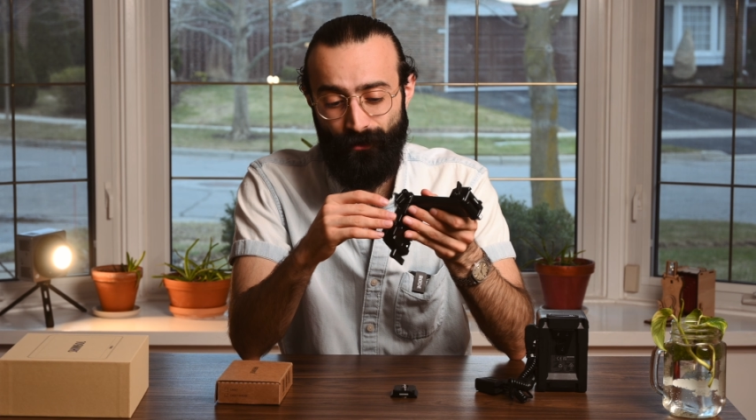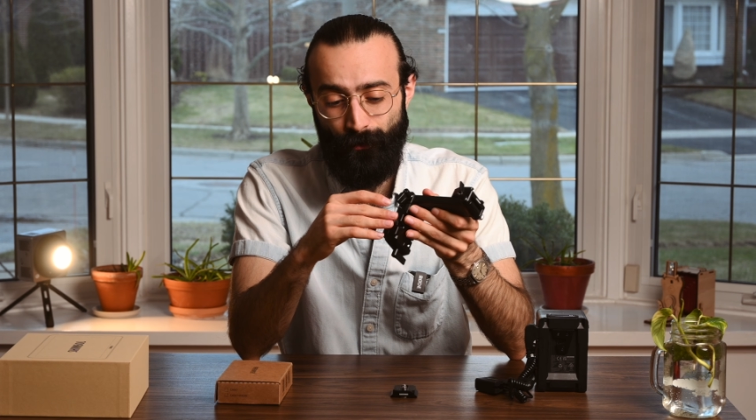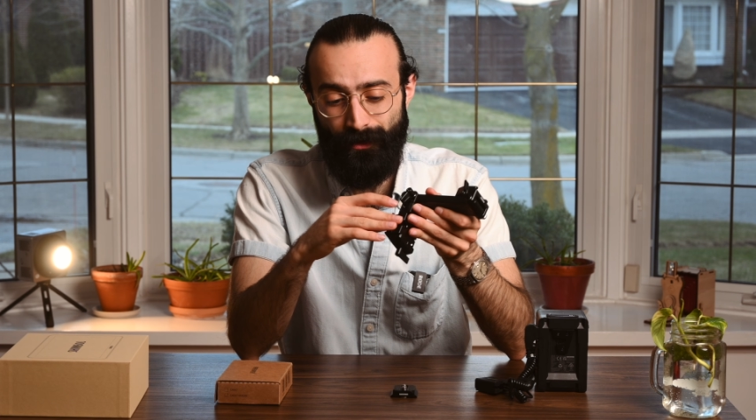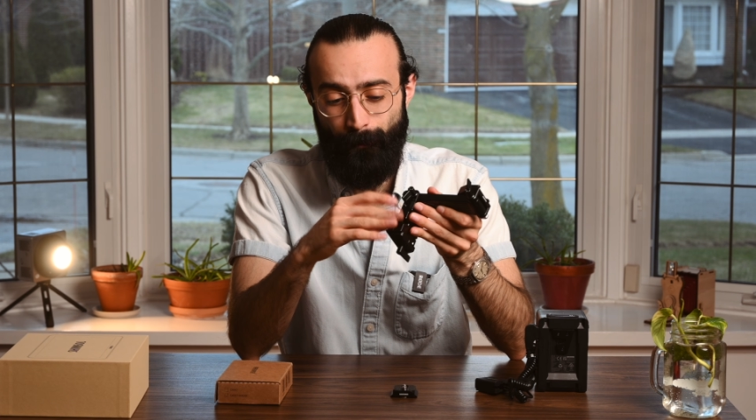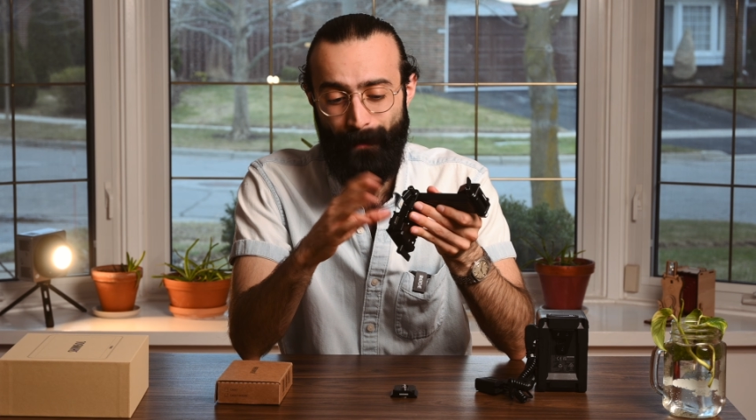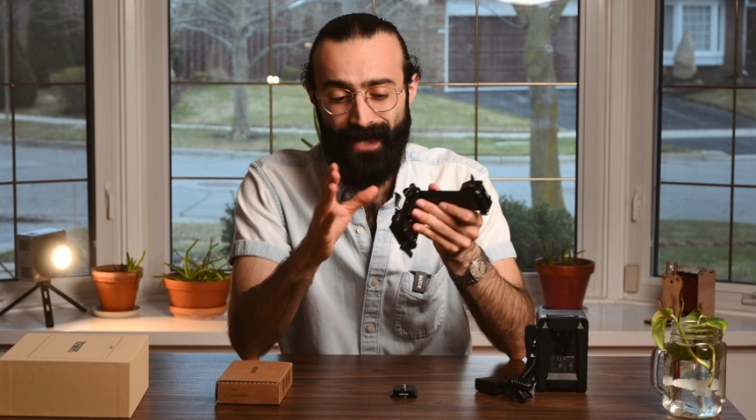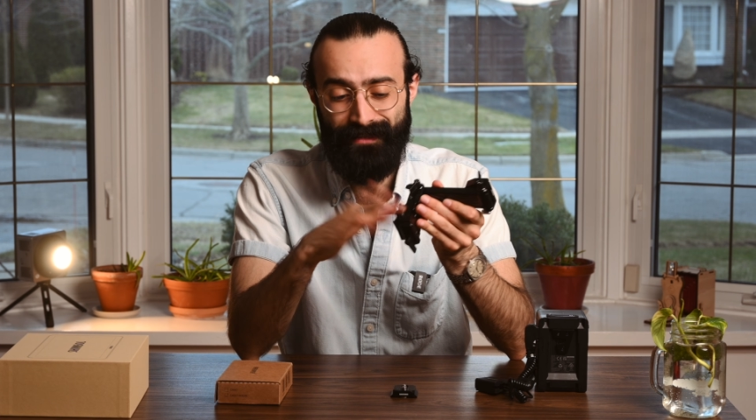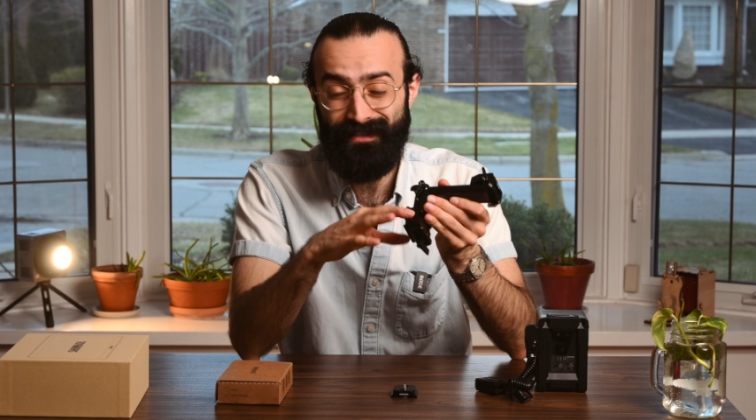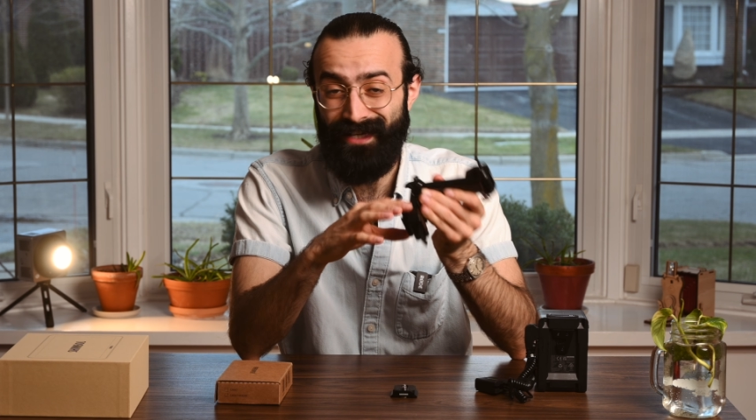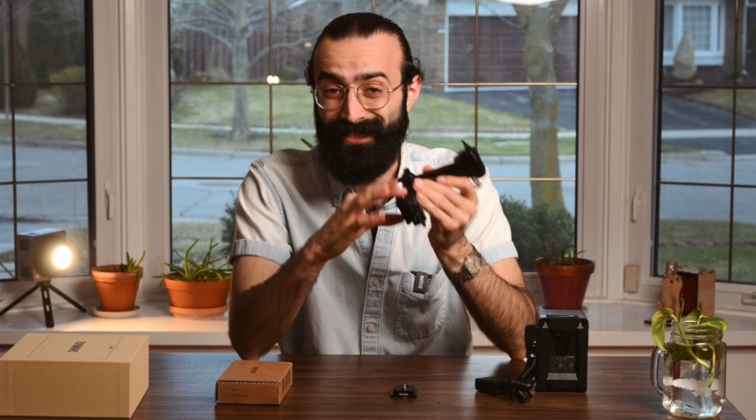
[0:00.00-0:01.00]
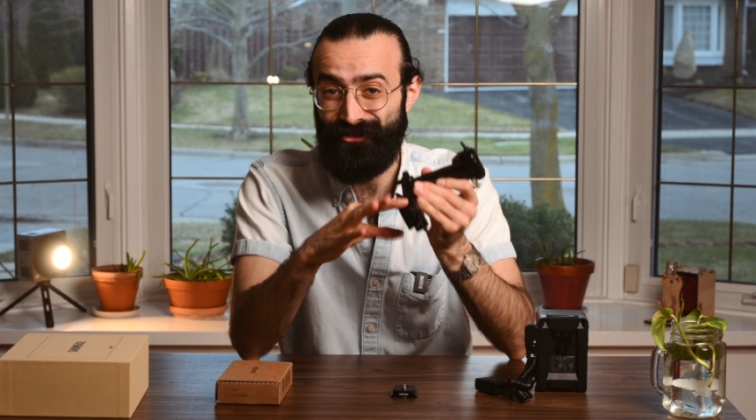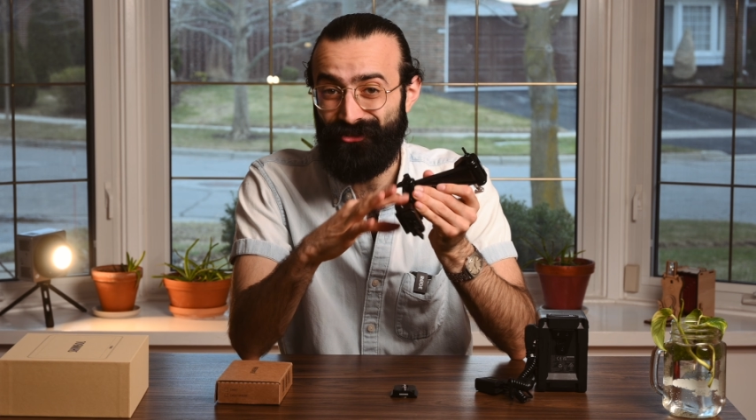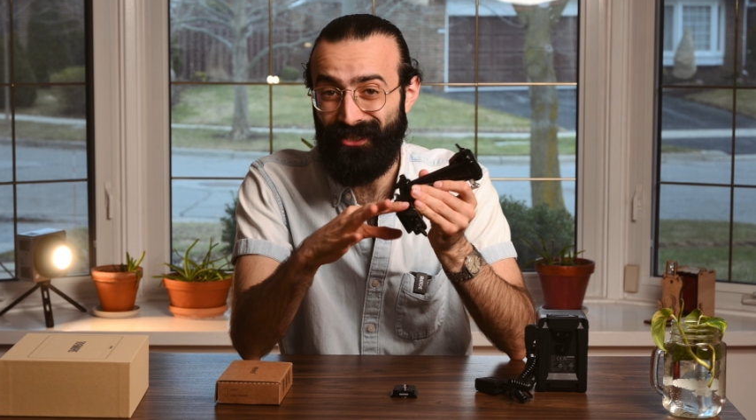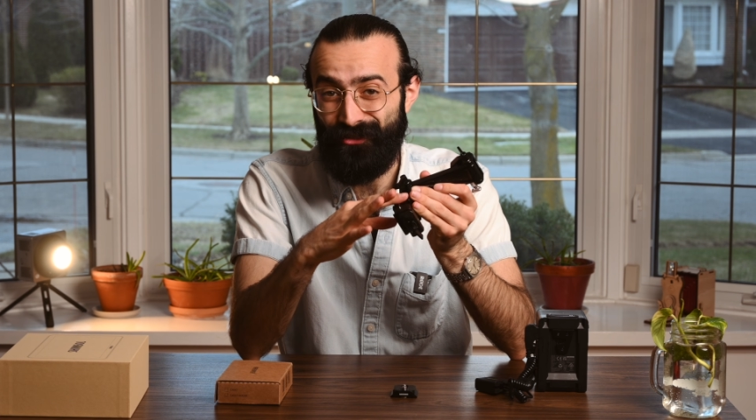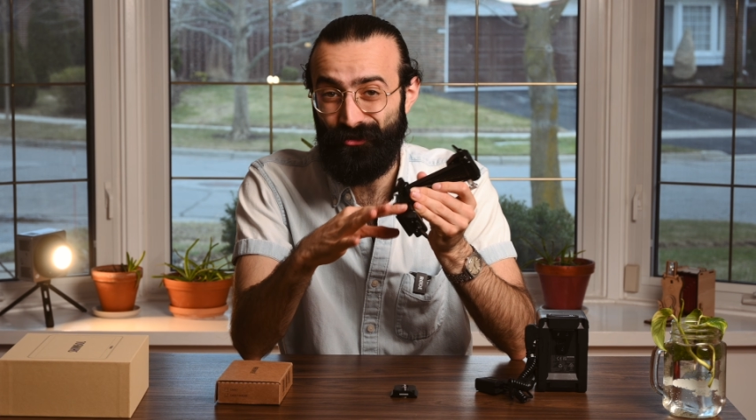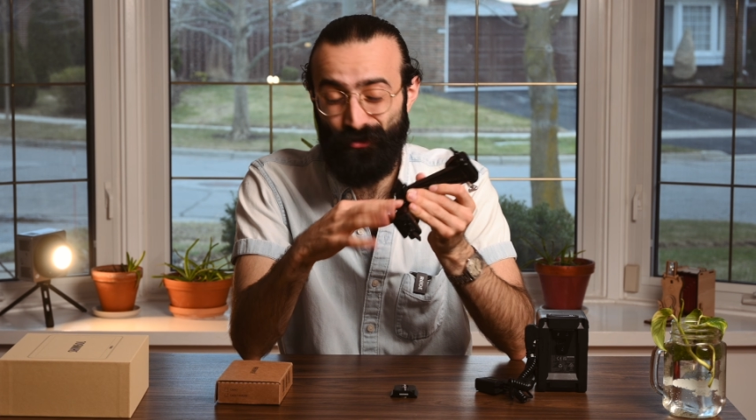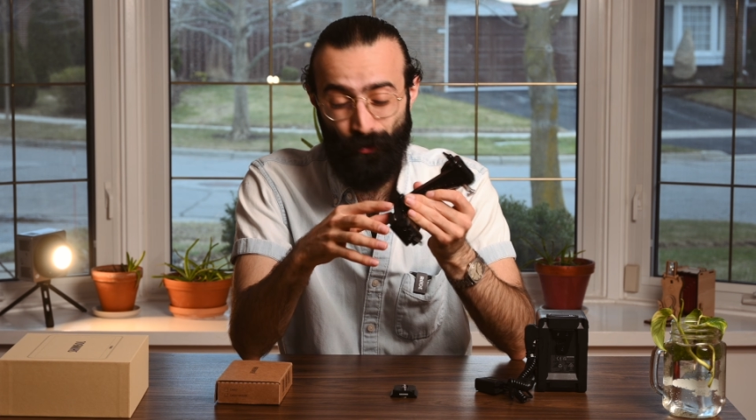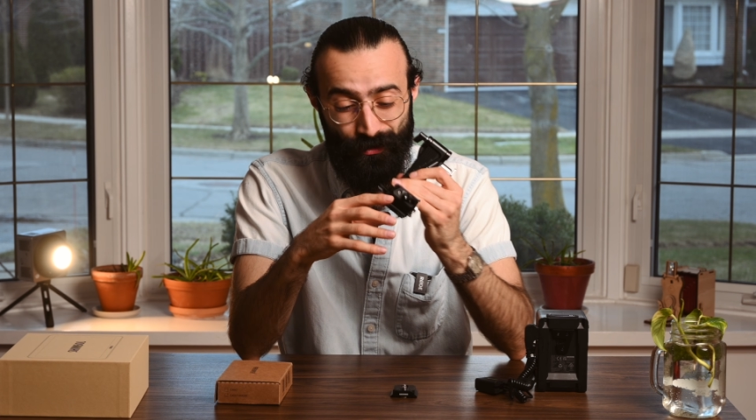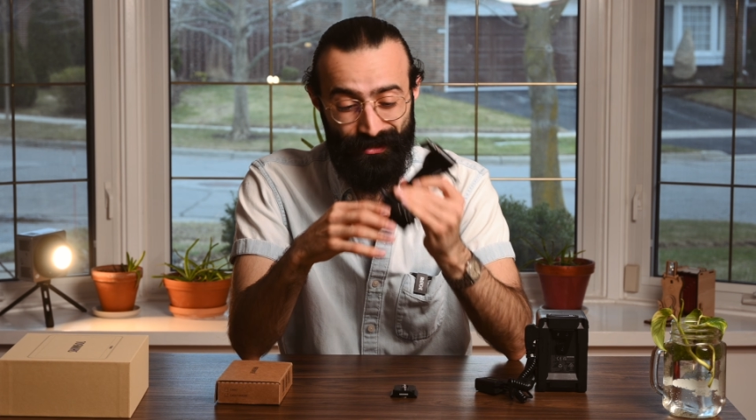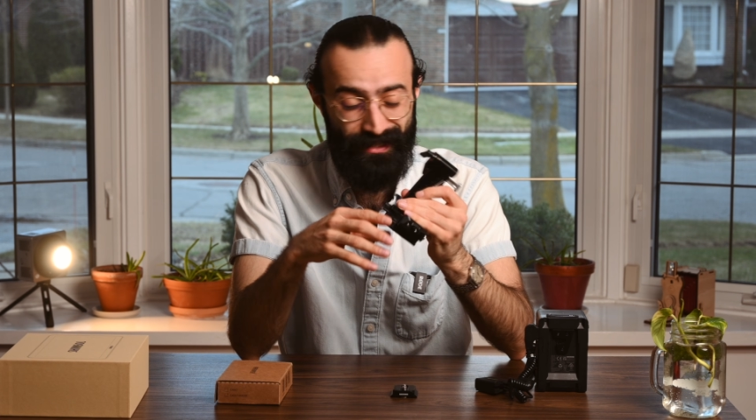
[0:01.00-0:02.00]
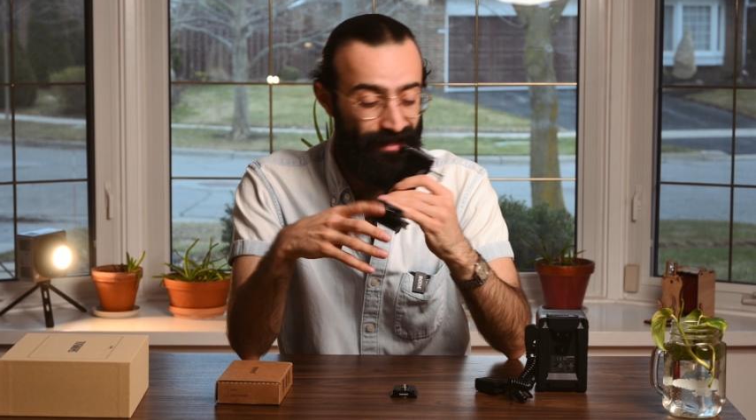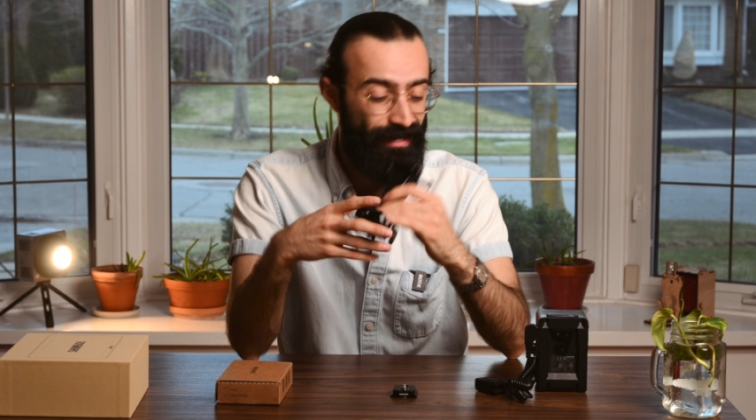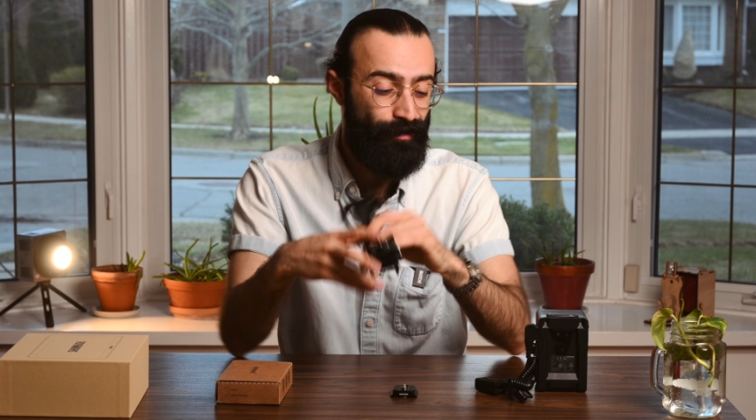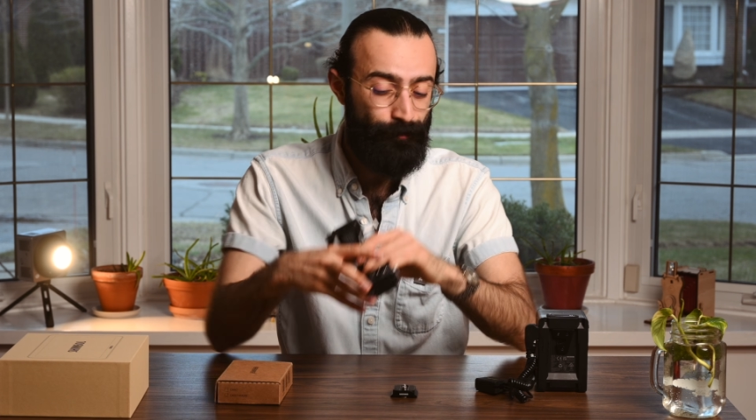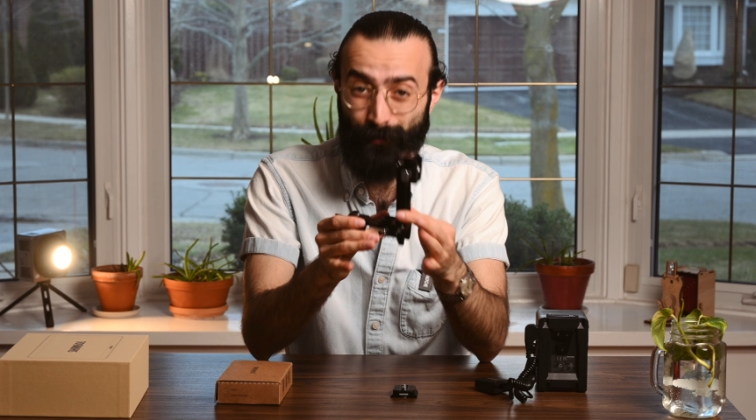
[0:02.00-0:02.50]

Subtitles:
with a magnet and just kind of stores in there.